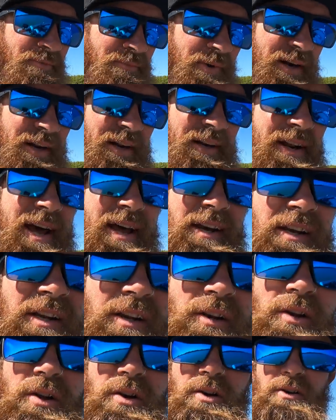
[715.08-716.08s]
went in, had a
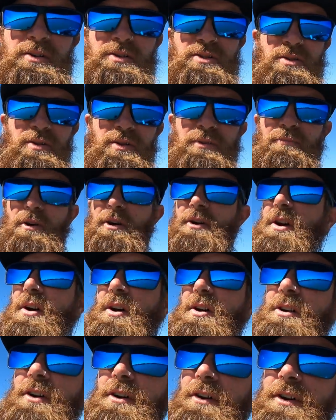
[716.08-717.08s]
little look, saw the rod
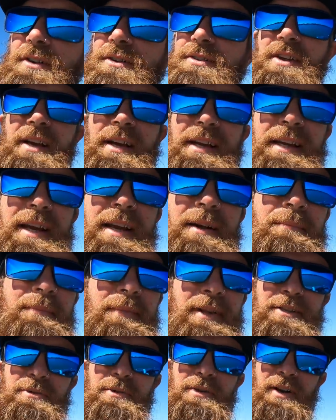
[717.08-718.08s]
locker, and I was like, yep,
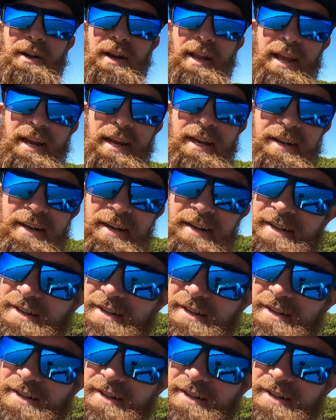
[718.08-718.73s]
that's what I need.